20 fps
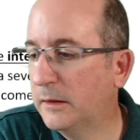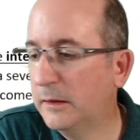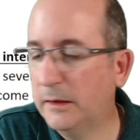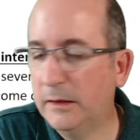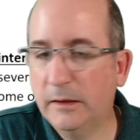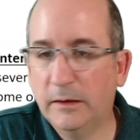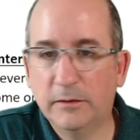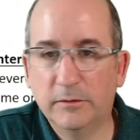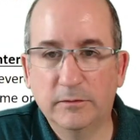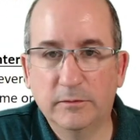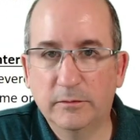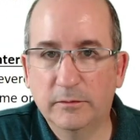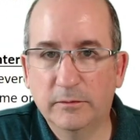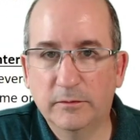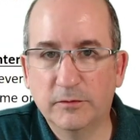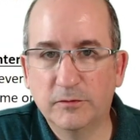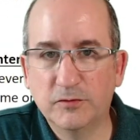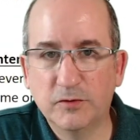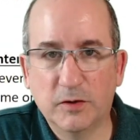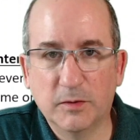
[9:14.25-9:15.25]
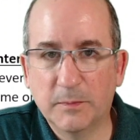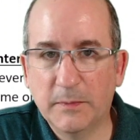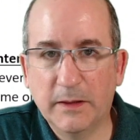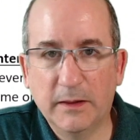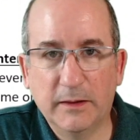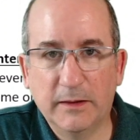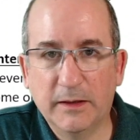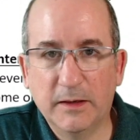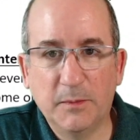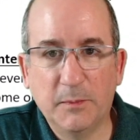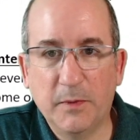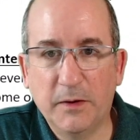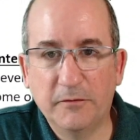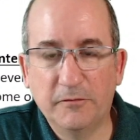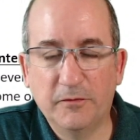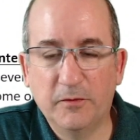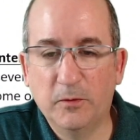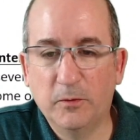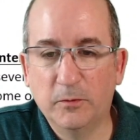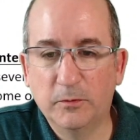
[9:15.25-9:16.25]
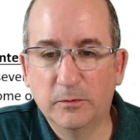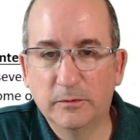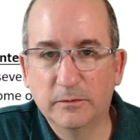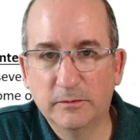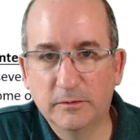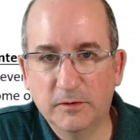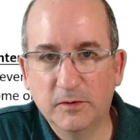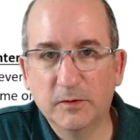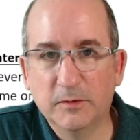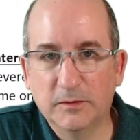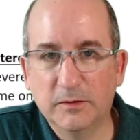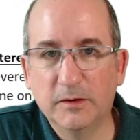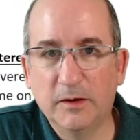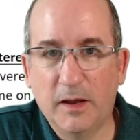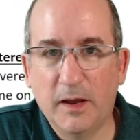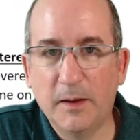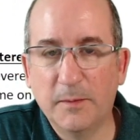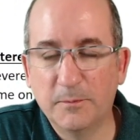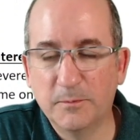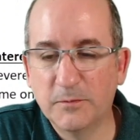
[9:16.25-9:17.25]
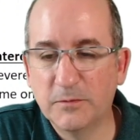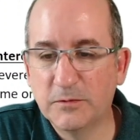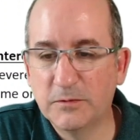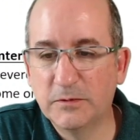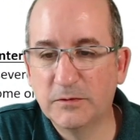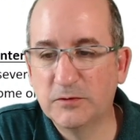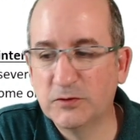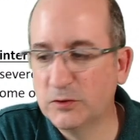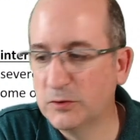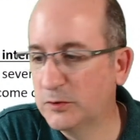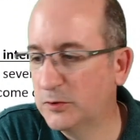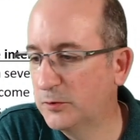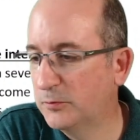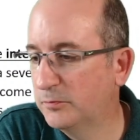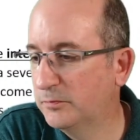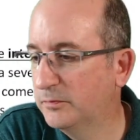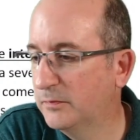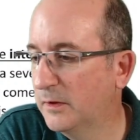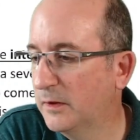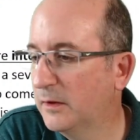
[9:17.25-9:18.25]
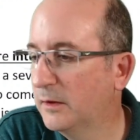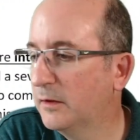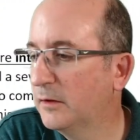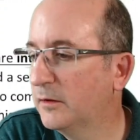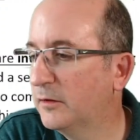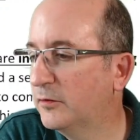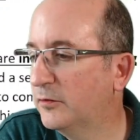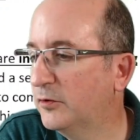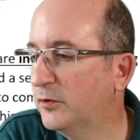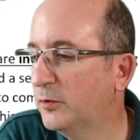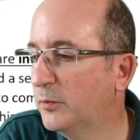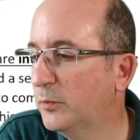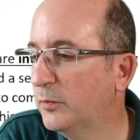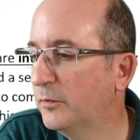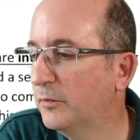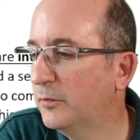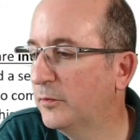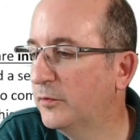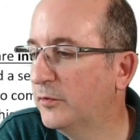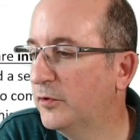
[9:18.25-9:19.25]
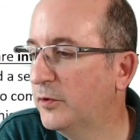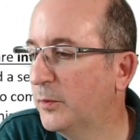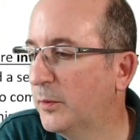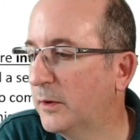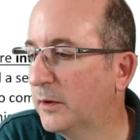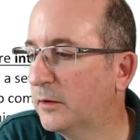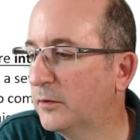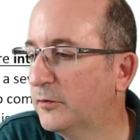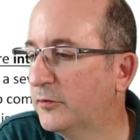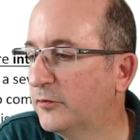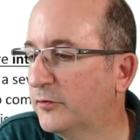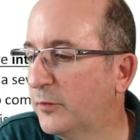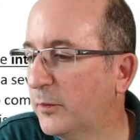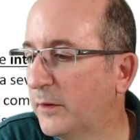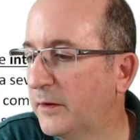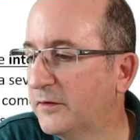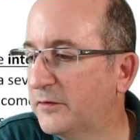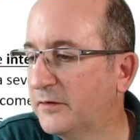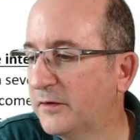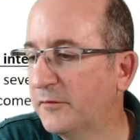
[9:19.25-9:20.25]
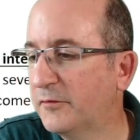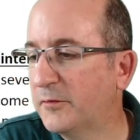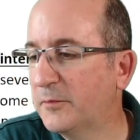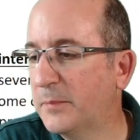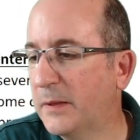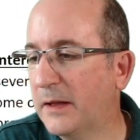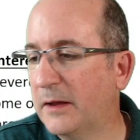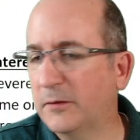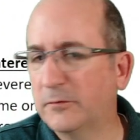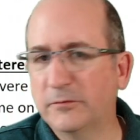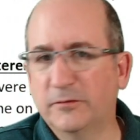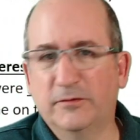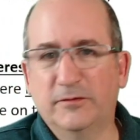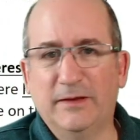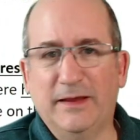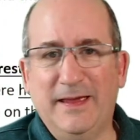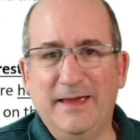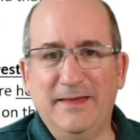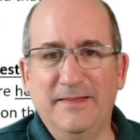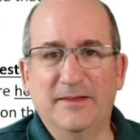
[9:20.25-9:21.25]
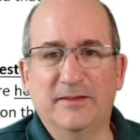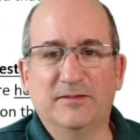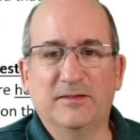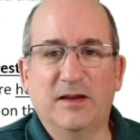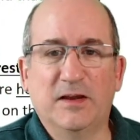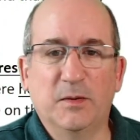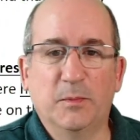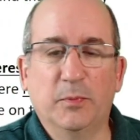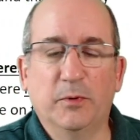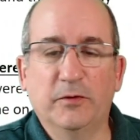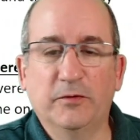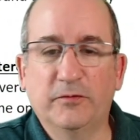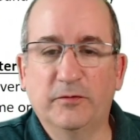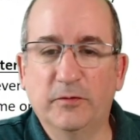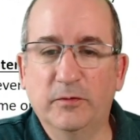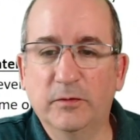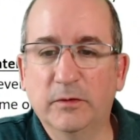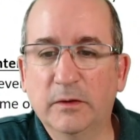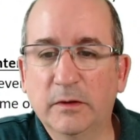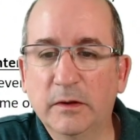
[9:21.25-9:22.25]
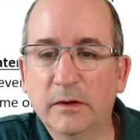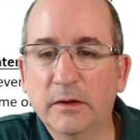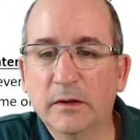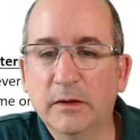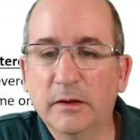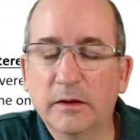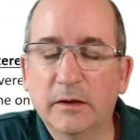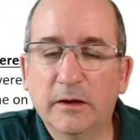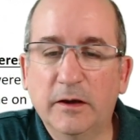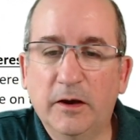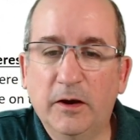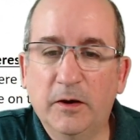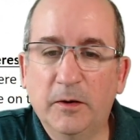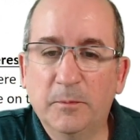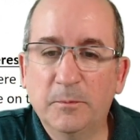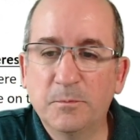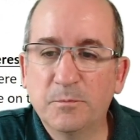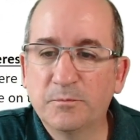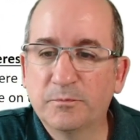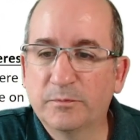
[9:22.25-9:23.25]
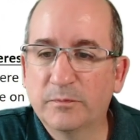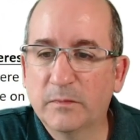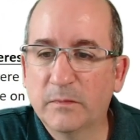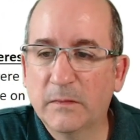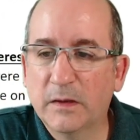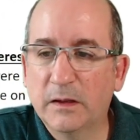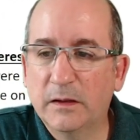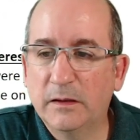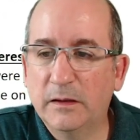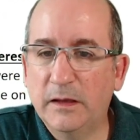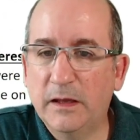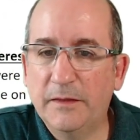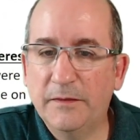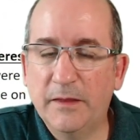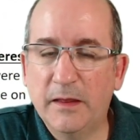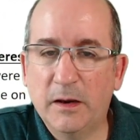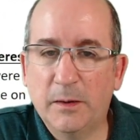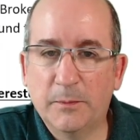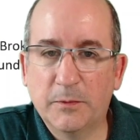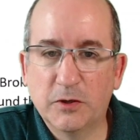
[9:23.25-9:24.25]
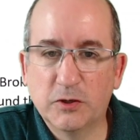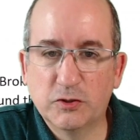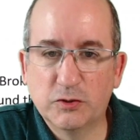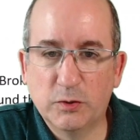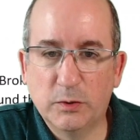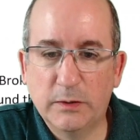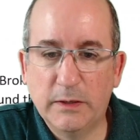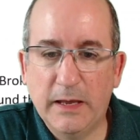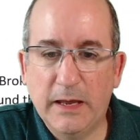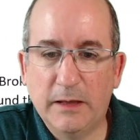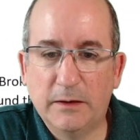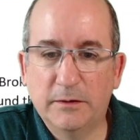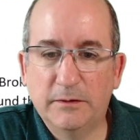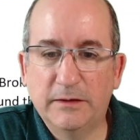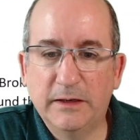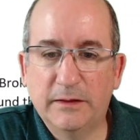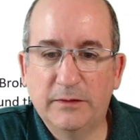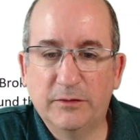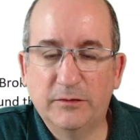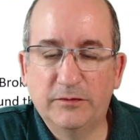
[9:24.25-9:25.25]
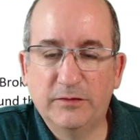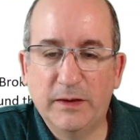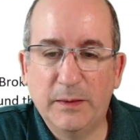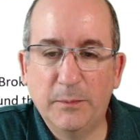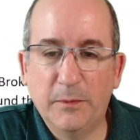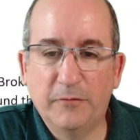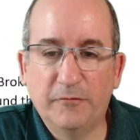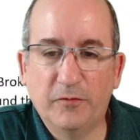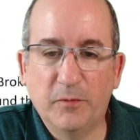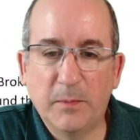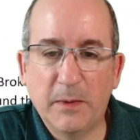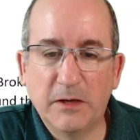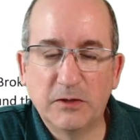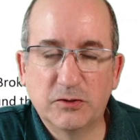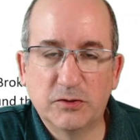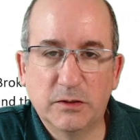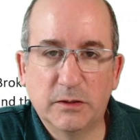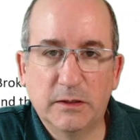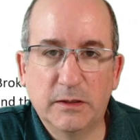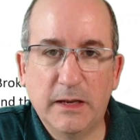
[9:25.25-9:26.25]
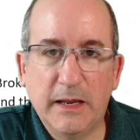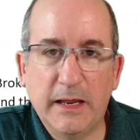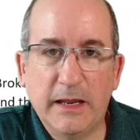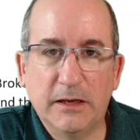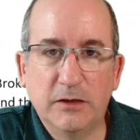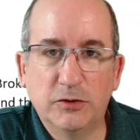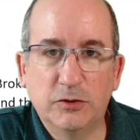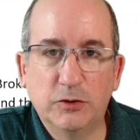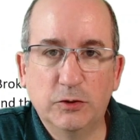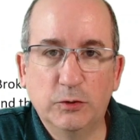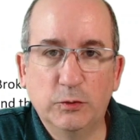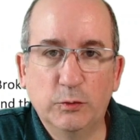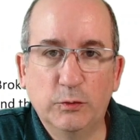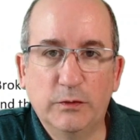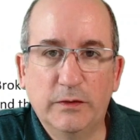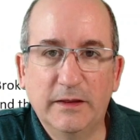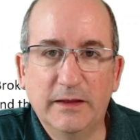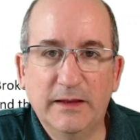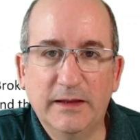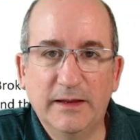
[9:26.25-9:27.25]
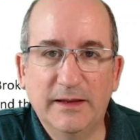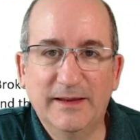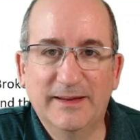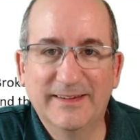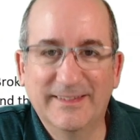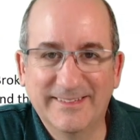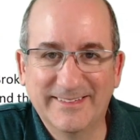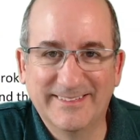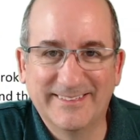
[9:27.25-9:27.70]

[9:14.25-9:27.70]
And the junk mail I get on my phone. I'm sure you do you want to lose 27 pounds? It's like, hey, that's kind of personal. And then I'm going to show you how to take the same information and do the